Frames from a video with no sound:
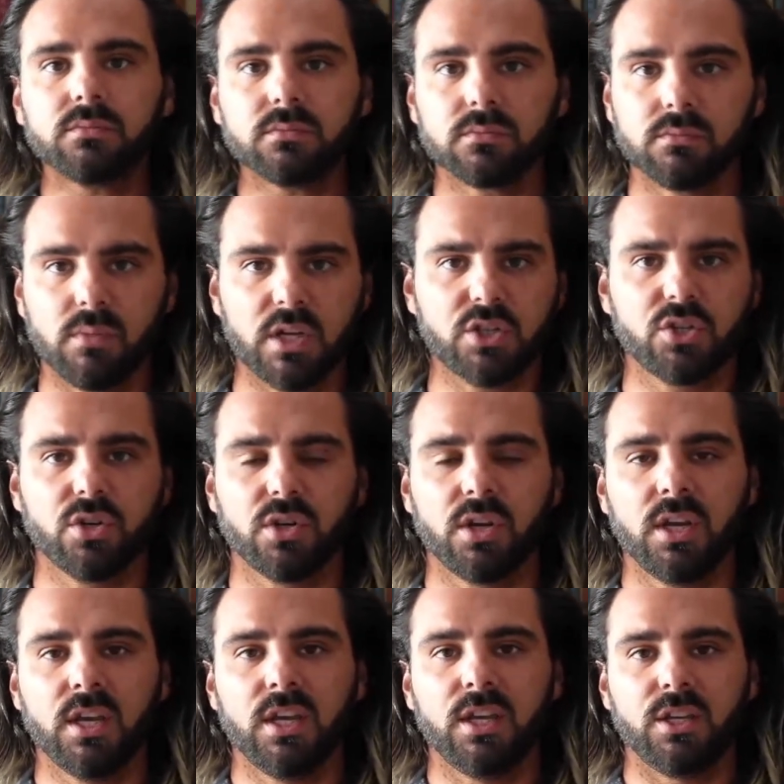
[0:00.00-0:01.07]
make sure
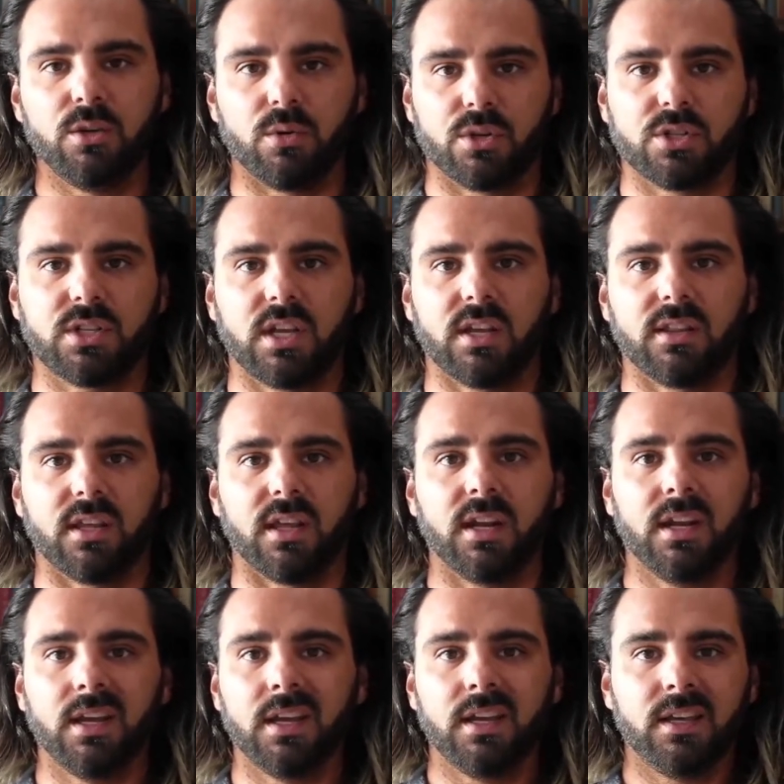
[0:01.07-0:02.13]
you understand that
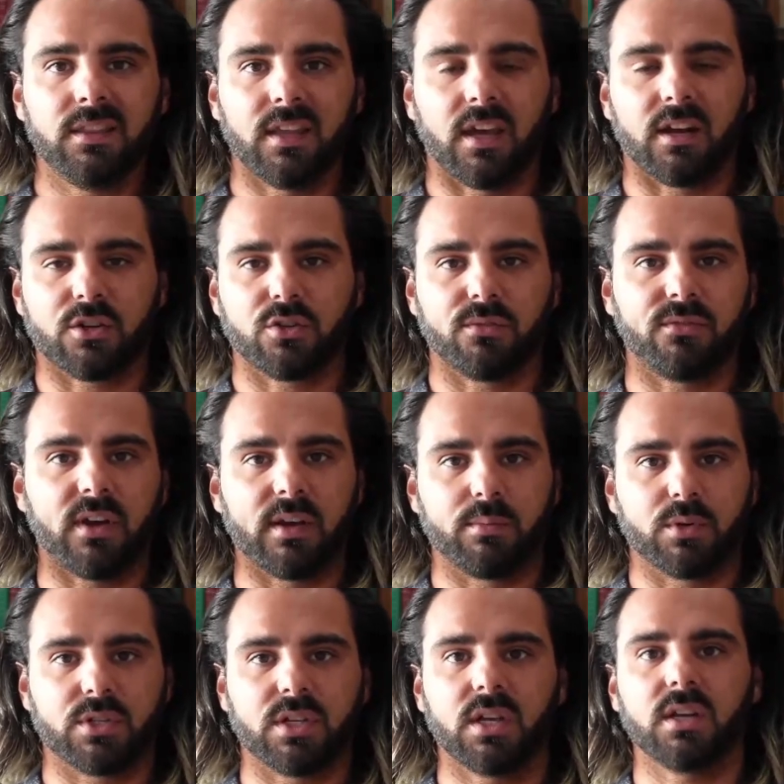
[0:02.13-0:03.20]
that extra
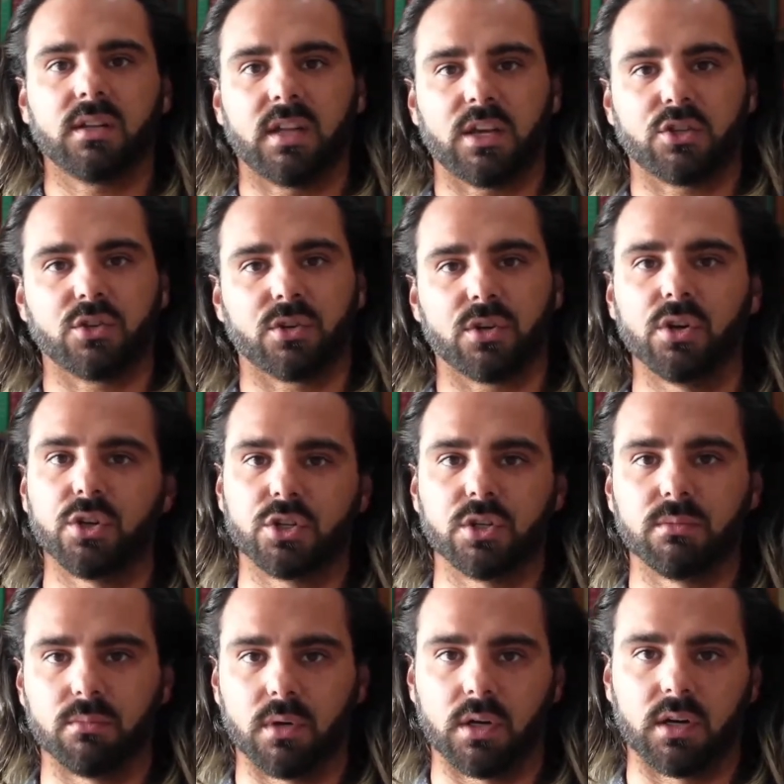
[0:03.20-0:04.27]
5%, that's your cushion
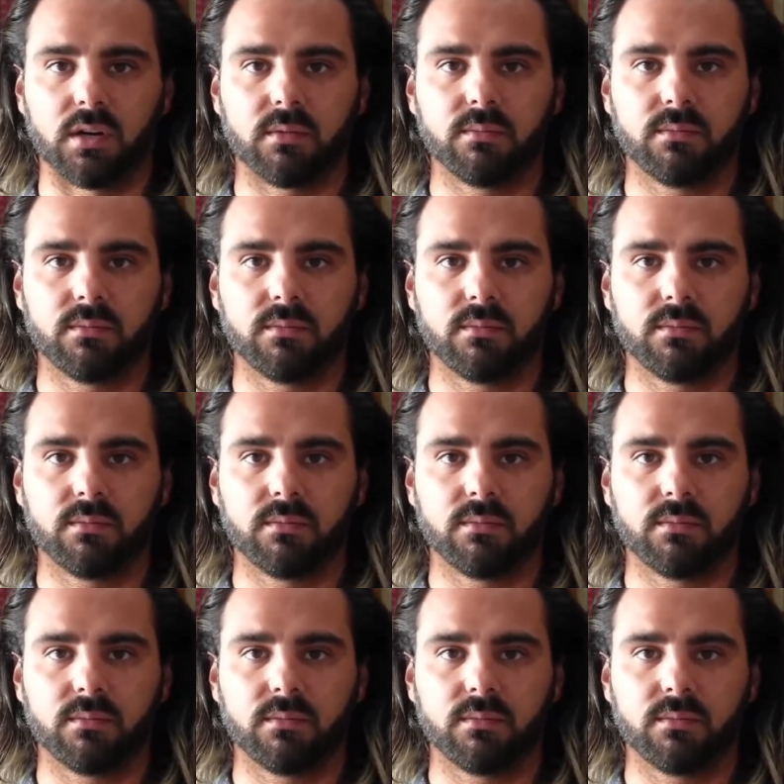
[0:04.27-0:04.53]
money.